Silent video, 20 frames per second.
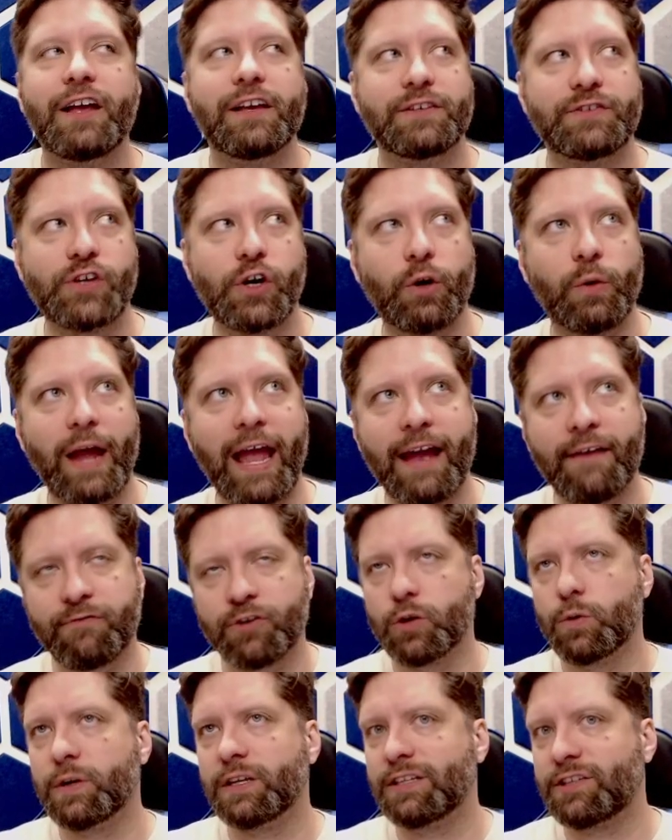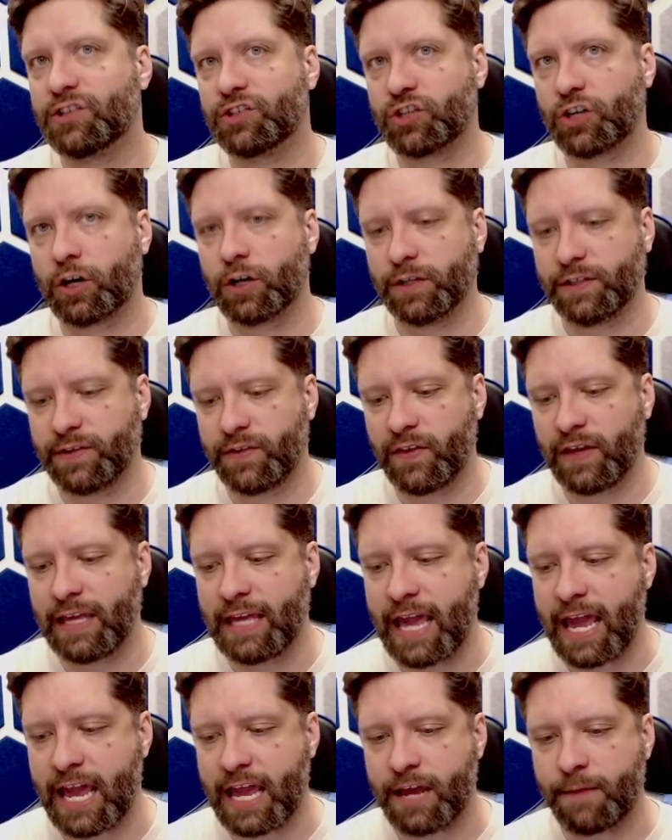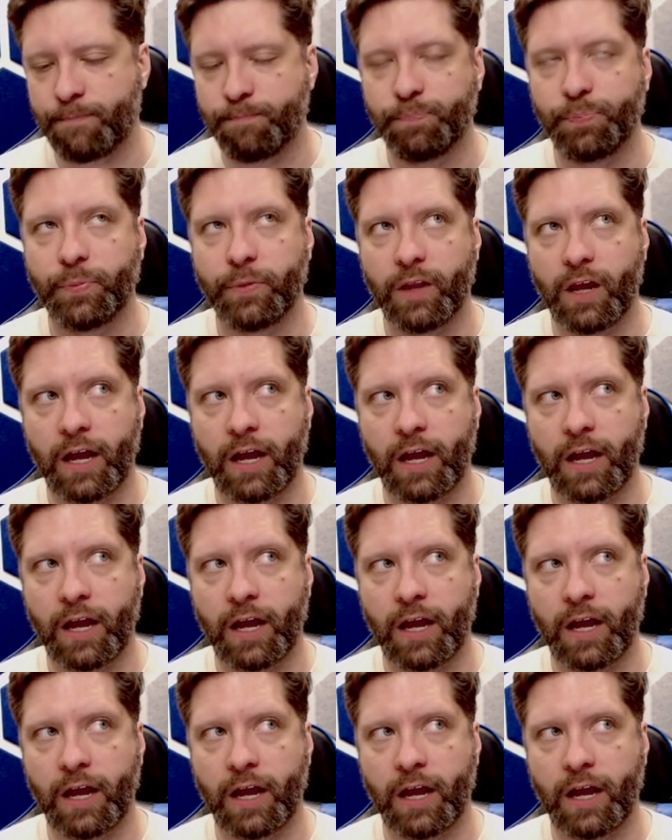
So everyone starts the game,